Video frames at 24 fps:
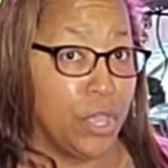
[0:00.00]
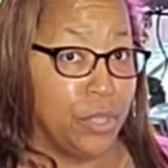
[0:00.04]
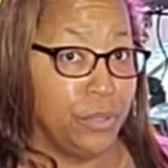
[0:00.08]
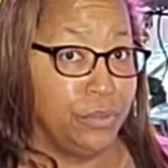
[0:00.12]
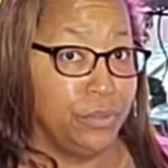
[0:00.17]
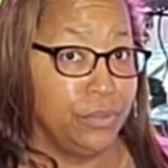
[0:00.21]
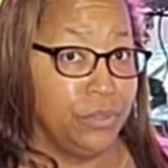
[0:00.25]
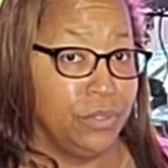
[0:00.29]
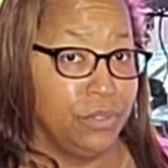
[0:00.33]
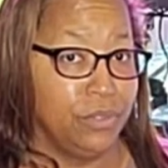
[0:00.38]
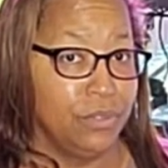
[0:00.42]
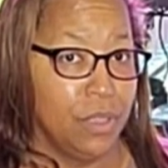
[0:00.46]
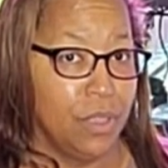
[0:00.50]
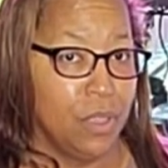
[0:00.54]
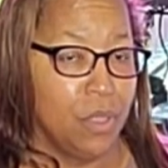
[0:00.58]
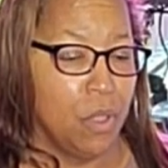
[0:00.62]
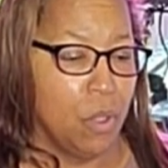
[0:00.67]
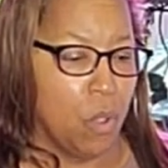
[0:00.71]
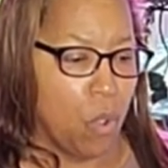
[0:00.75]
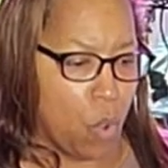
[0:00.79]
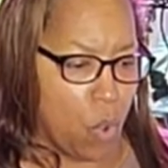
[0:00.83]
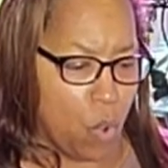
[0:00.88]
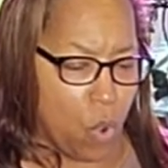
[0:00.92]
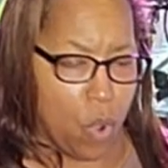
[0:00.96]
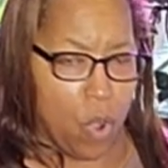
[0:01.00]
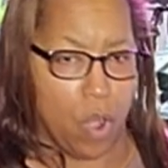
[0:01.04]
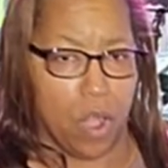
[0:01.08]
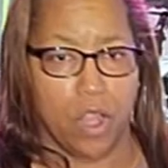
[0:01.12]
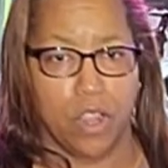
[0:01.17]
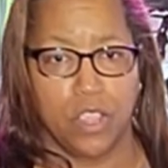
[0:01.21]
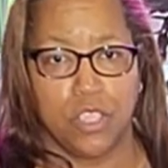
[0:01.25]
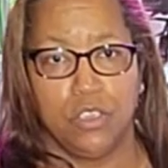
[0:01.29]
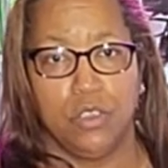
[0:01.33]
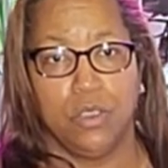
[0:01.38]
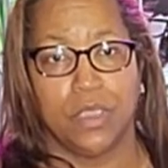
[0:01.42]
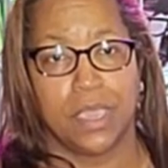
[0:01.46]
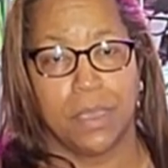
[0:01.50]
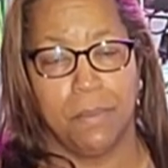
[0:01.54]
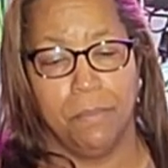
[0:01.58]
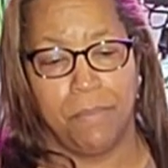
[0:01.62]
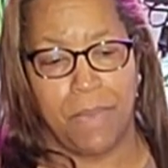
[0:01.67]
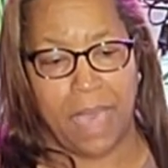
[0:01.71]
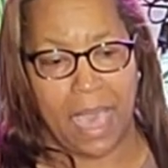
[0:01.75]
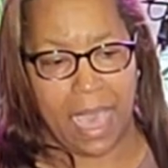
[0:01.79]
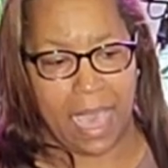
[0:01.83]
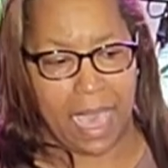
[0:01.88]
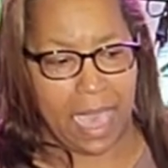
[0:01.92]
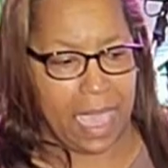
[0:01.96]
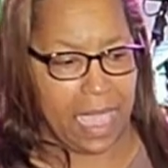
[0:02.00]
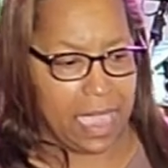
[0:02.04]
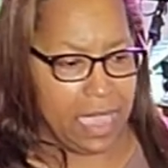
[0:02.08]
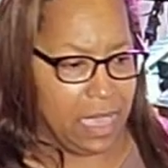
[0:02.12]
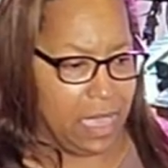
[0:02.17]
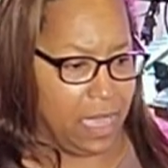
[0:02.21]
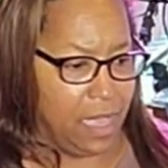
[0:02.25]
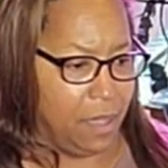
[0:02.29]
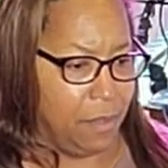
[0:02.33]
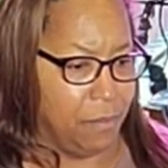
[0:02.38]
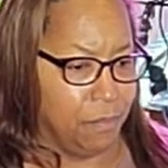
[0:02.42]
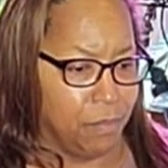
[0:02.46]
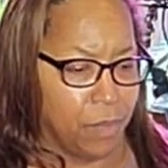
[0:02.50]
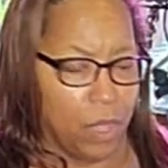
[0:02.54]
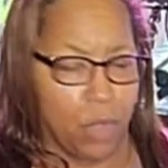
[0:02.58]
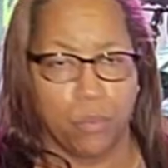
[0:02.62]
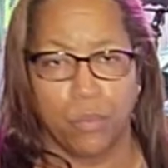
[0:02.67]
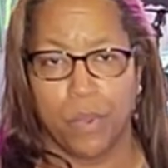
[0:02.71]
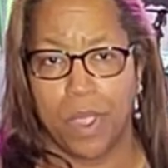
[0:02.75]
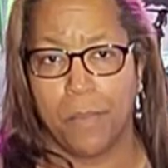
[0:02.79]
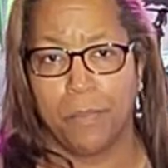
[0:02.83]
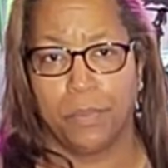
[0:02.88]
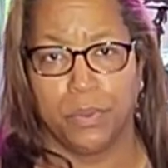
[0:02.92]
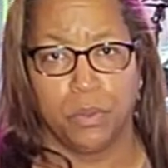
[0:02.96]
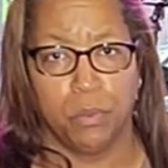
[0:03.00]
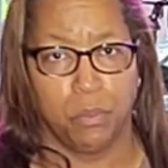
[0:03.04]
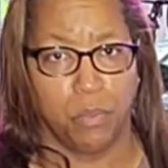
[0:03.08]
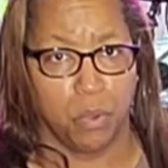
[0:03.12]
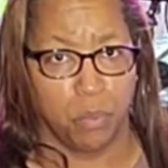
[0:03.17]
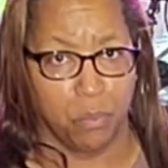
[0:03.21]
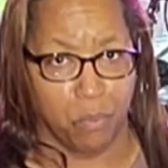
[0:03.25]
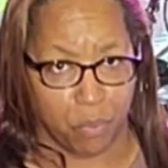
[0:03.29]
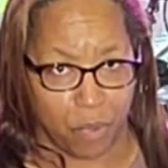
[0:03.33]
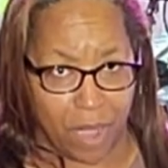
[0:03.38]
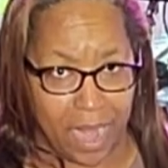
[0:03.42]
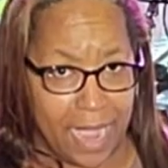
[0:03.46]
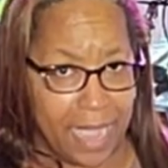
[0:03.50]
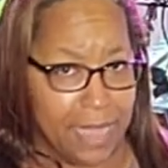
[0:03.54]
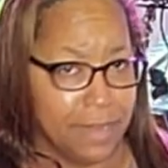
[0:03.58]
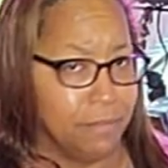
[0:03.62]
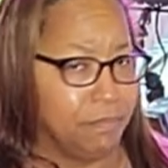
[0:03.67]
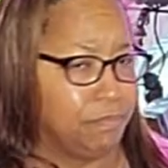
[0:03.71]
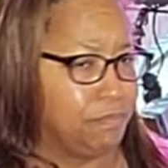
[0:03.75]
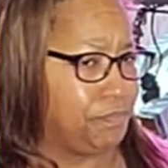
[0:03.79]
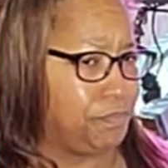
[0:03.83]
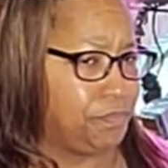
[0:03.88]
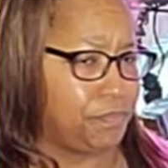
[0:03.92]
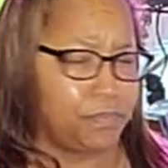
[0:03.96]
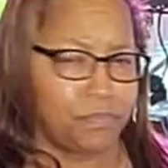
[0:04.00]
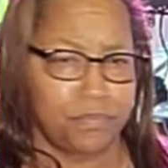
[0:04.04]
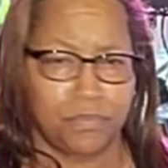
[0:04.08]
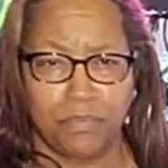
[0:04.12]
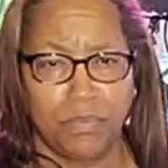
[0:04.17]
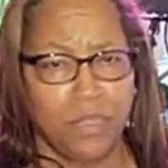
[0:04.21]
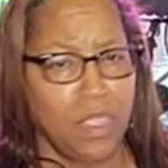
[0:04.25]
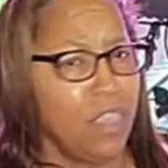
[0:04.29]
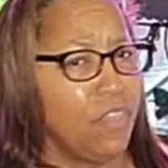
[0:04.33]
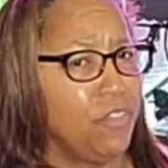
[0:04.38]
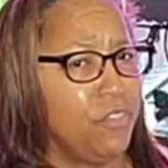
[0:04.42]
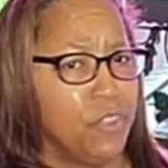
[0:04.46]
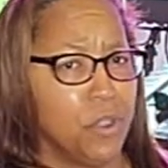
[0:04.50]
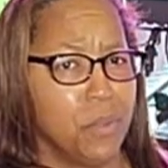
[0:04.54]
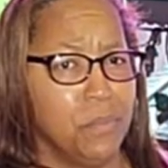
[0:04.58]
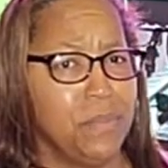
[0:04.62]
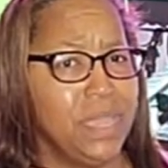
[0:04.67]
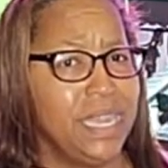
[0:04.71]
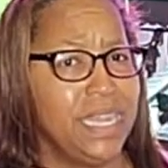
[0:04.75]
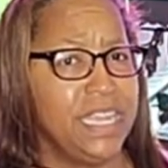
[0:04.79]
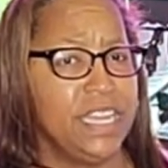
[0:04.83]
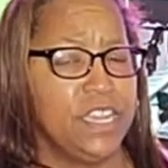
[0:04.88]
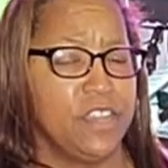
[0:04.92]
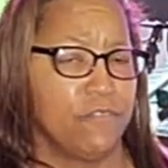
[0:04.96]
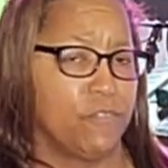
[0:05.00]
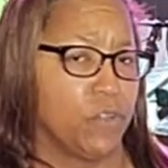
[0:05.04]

own or you can buy um, a reputable brand. There are many